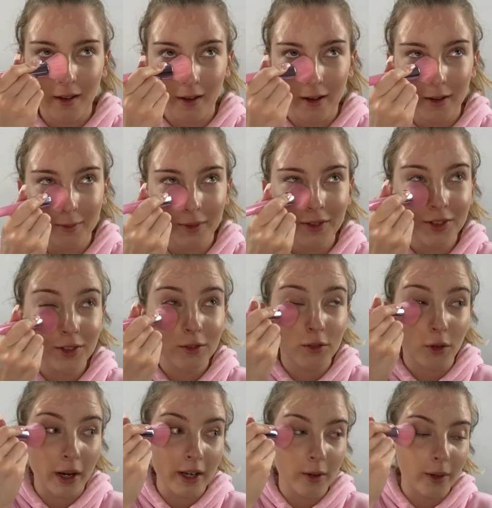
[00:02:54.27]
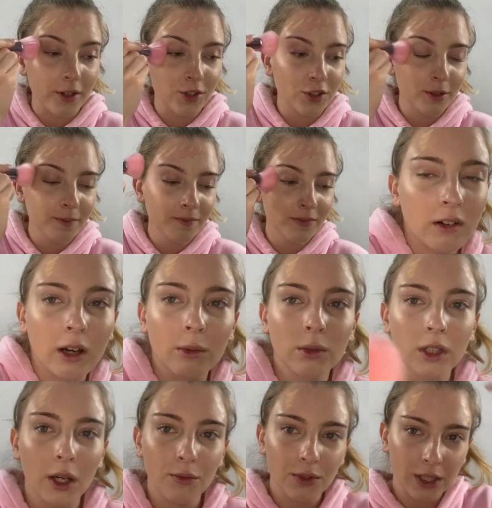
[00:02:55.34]
That's a great question. I would
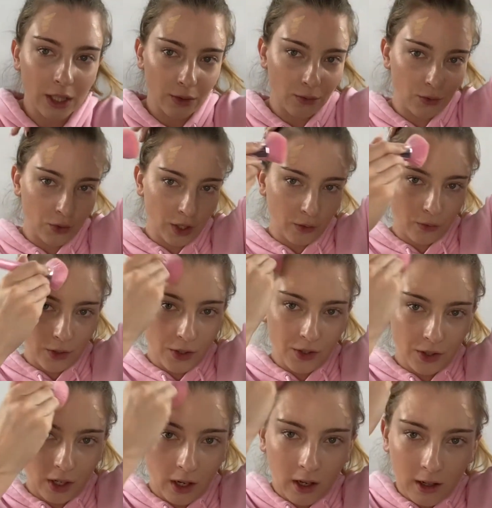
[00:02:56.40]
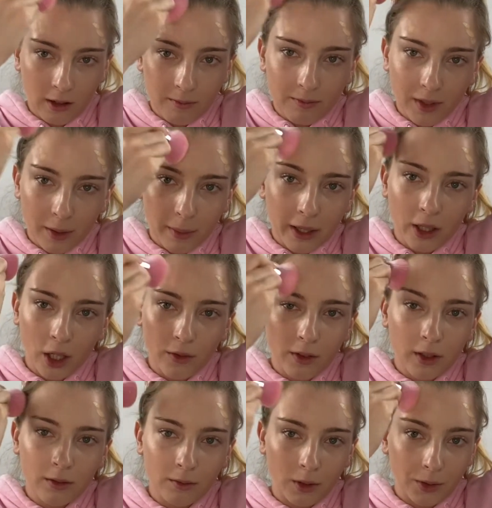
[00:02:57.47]
love to give Jeffree Star a
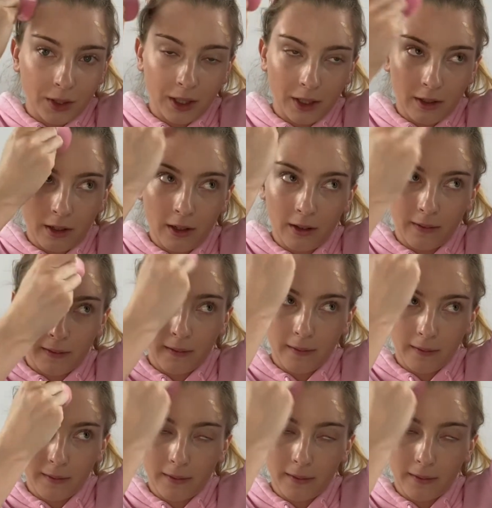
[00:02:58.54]
makeover. Not that he needs it.